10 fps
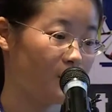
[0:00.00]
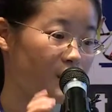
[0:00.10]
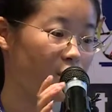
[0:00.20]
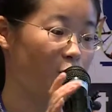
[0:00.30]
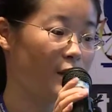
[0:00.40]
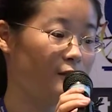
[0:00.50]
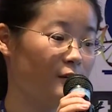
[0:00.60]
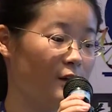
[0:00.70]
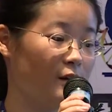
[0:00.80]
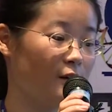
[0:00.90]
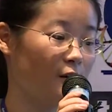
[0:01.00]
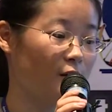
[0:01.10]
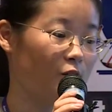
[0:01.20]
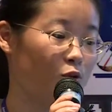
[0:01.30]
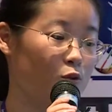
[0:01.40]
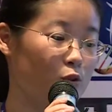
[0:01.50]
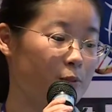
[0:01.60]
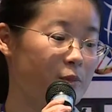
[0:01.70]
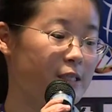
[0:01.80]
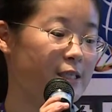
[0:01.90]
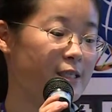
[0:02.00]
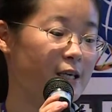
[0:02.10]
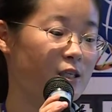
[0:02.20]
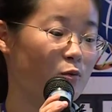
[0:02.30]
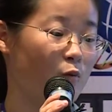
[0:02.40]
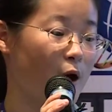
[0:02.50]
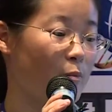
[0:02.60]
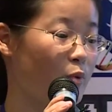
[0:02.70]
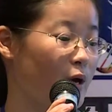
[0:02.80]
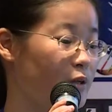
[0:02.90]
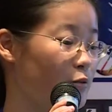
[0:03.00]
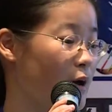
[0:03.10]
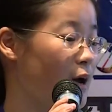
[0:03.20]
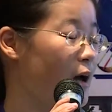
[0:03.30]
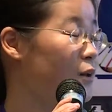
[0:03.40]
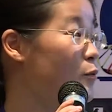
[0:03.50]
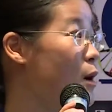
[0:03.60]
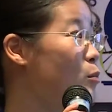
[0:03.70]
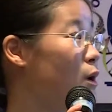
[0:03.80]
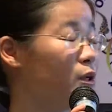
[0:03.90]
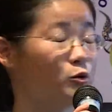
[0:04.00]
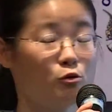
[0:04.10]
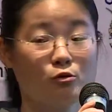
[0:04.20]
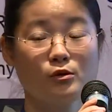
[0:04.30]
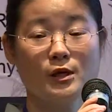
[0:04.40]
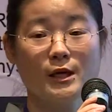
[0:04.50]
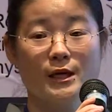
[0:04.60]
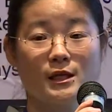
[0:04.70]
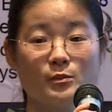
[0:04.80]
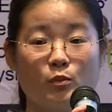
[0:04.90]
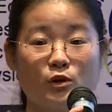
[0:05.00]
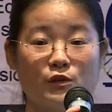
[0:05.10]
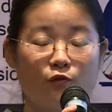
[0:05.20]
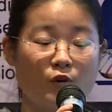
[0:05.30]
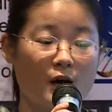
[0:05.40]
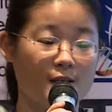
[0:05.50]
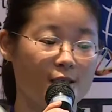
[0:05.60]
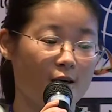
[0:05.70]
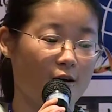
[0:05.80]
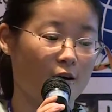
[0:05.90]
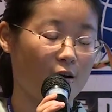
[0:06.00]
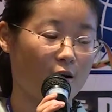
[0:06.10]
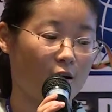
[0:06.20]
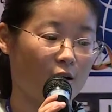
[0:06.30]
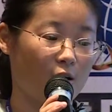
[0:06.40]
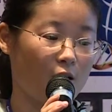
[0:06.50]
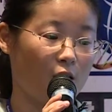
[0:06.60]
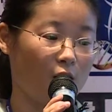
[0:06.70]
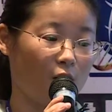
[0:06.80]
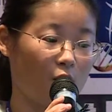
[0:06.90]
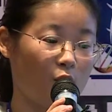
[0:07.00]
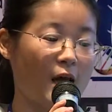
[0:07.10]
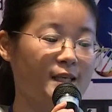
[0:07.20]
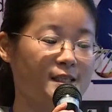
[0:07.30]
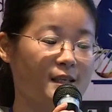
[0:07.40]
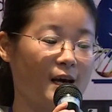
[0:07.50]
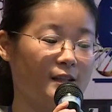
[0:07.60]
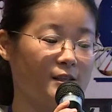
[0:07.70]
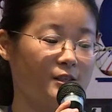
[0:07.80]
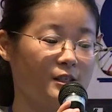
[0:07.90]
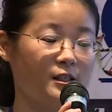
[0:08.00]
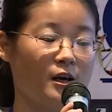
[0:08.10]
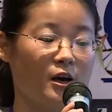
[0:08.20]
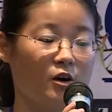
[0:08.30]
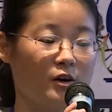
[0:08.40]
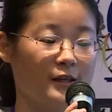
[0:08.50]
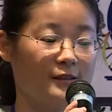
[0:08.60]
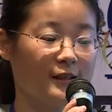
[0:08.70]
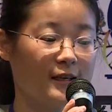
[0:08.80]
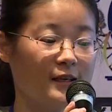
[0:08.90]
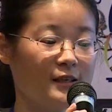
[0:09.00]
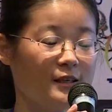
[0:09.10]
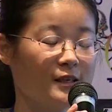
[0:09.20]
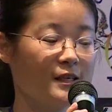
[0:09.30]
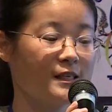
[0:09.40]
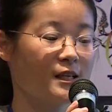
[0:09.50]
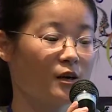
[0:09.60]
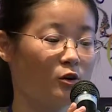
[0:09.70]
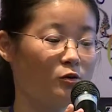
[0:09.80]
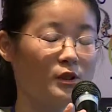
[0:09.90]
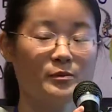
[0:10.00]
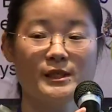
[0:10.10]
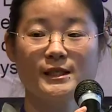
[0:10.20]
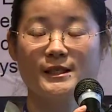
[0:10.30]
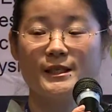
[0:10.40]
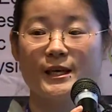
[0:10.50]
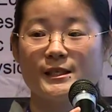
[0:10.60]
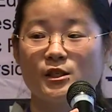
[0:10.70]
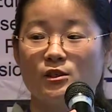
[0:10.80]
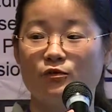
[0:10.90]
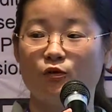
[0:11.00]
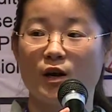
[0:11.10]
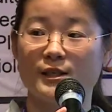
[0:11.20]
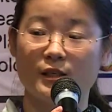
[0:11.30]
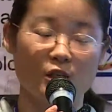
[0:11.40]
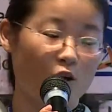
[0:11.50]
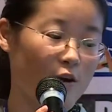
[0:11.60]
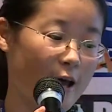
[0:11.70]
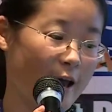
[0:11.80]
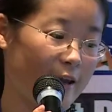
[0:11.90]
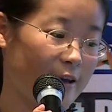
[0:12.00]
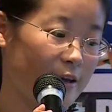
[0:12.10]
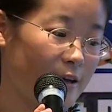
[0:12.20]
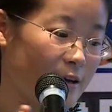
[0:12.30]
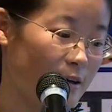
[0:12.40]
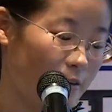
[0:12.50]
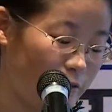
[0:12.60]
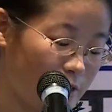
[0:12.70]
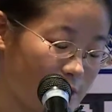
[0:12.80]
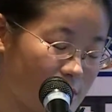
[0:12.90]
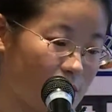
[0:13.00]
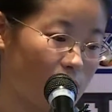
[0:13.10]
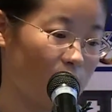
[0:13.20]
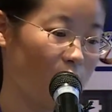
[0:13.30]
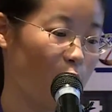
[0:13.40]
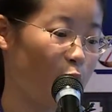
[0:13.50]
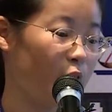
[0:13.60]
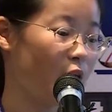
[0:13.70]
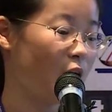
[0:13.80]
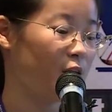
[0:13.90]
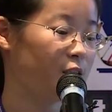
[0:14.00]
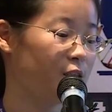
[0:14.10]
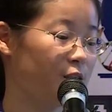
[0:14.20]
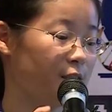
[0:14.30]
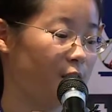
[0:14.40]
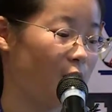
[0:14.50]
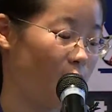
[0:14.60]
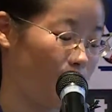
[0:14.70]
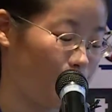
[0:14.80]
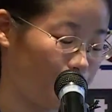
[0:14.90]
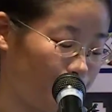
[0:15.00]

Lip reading: This one, glutamine synthetase 1.1 and 1.2 is both from the rice, and the GLNA is a glutamine synthetase gene from the E. coli. First, we got the